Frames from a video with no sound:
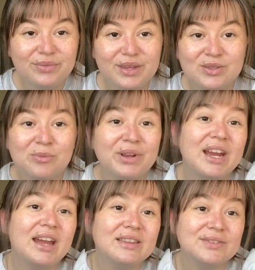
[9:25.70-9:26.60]
So I'm going
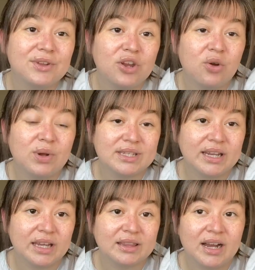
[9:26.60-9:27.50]
to end this video once I
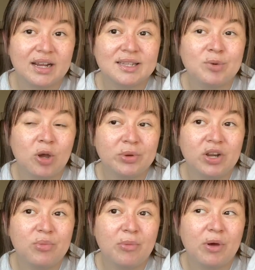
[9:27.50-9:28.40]
get that. It's probably
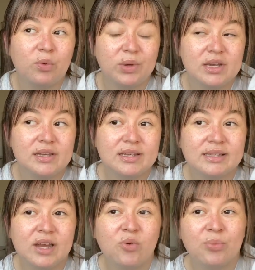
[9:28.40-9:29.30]
going to be about a week, they
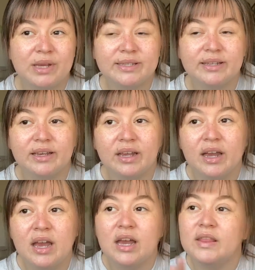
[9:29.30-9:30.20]
said, where basically
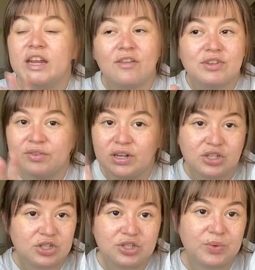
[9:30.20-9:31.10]
they have to
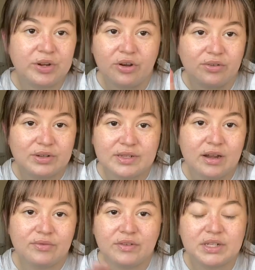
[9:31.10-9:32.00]
finish doing all their
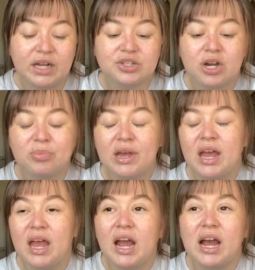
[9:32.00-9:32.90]
stuff. They have to catch up.
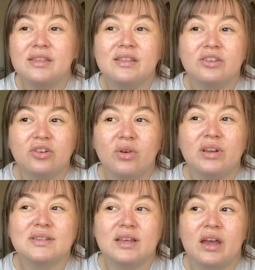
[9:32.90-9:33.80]
And then they're
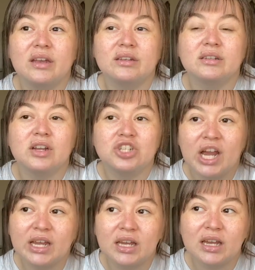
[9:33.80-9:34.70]
going to send a
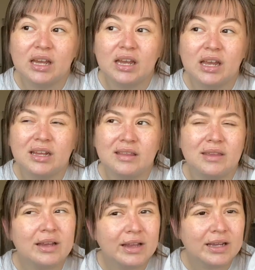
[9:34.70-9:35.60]
check and I
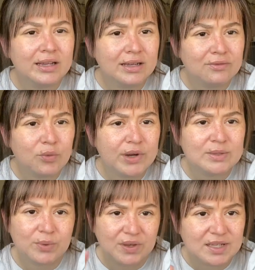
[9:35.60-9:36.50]
think like an
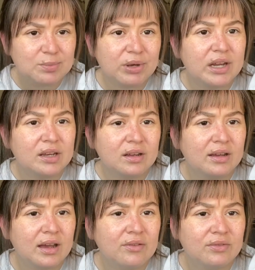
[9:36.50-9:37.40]
invoice where they explain
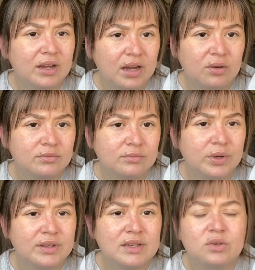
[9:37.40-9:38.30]
like
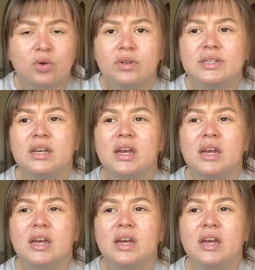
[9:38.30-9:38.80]
what they sold.